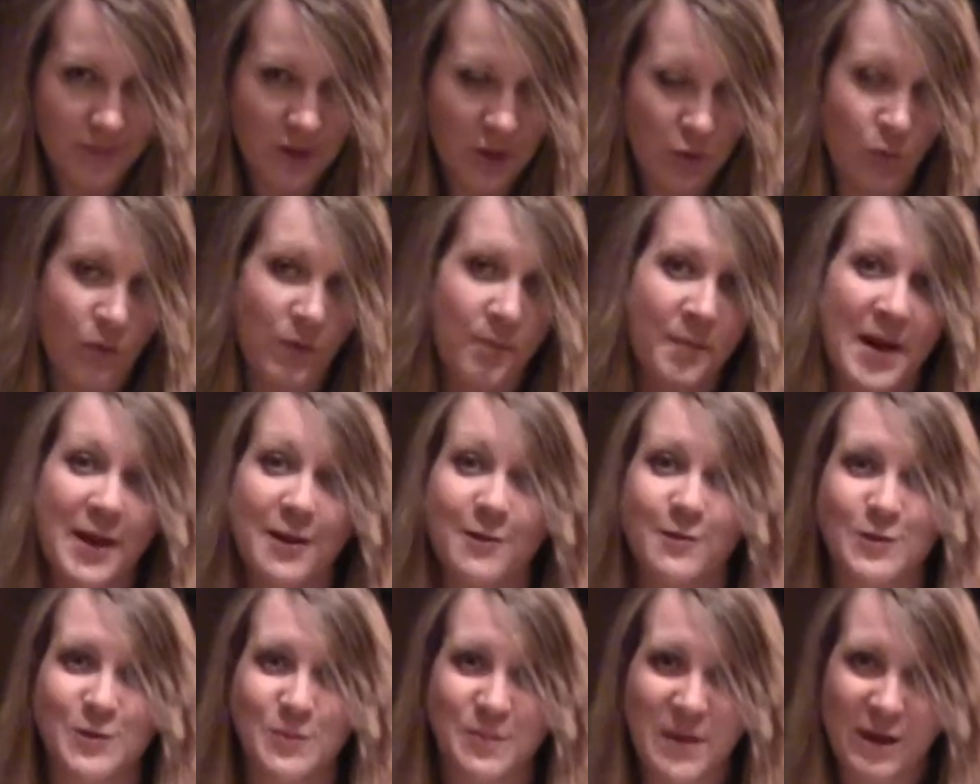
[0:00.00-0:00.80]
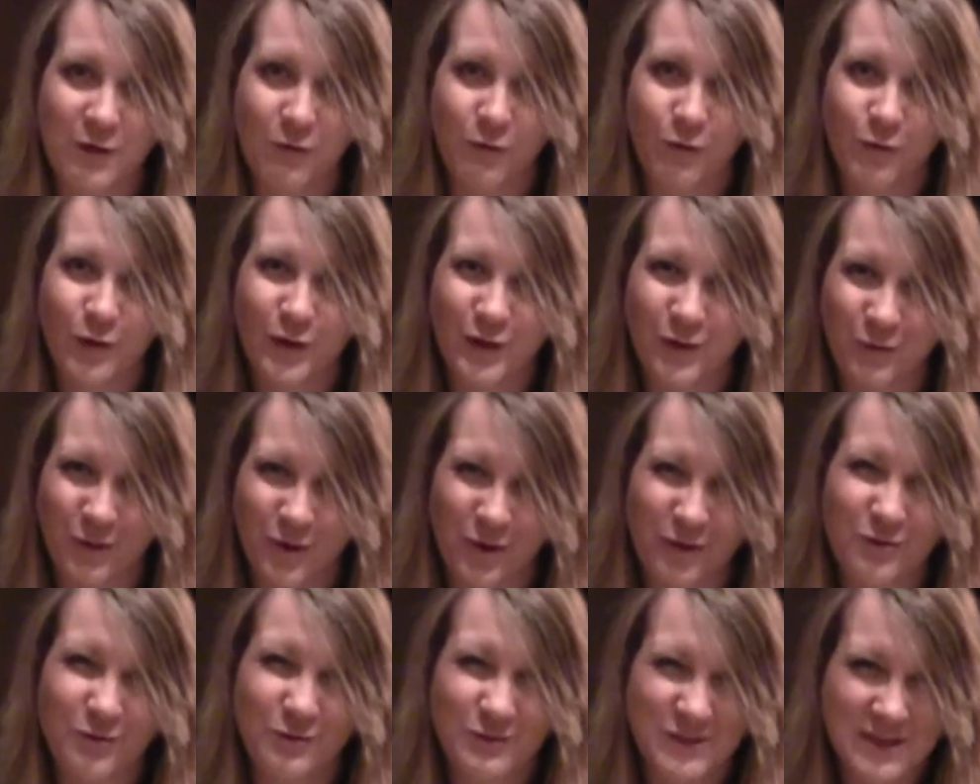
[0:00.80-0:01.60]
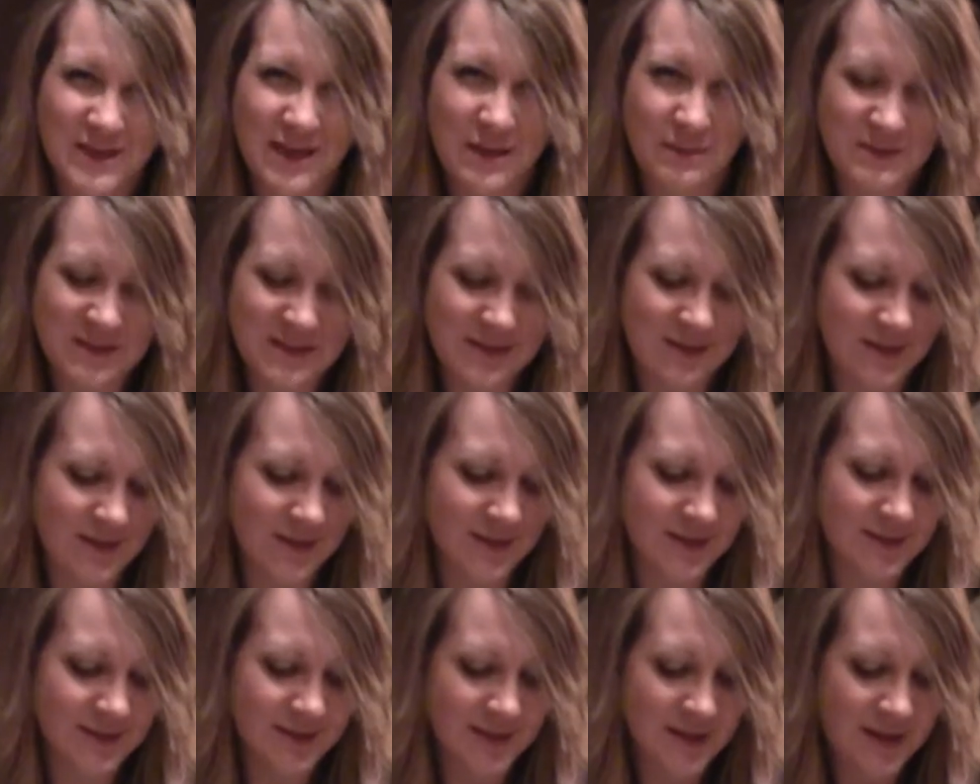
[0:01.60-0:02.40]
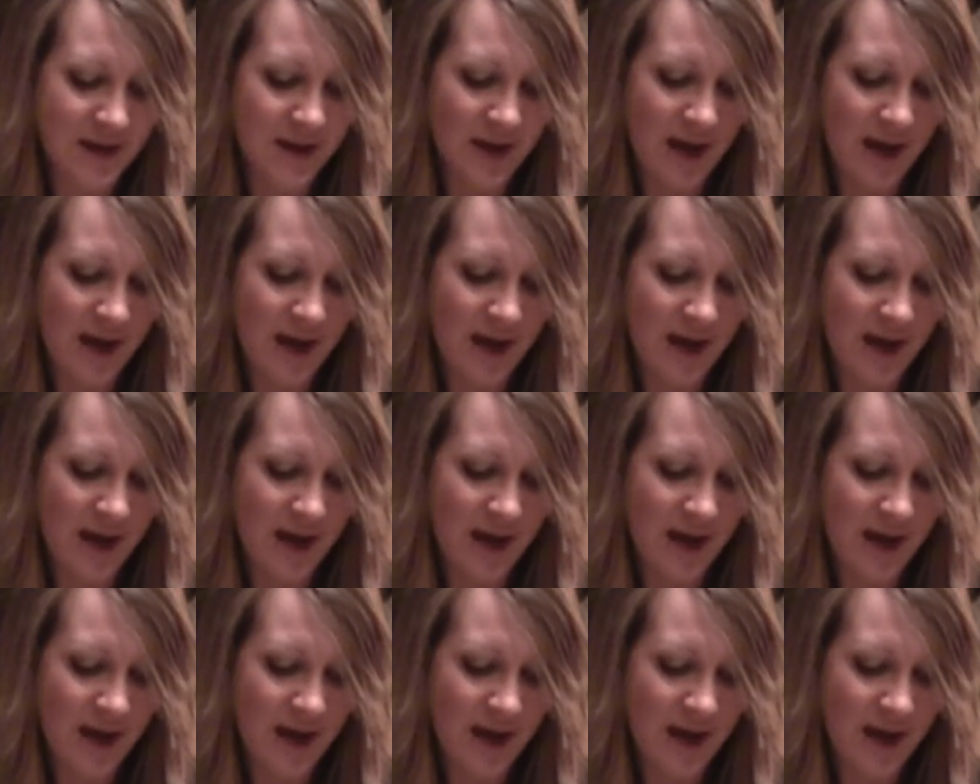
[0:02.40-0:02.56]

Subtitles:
Romano's macaroni grill, those types of things.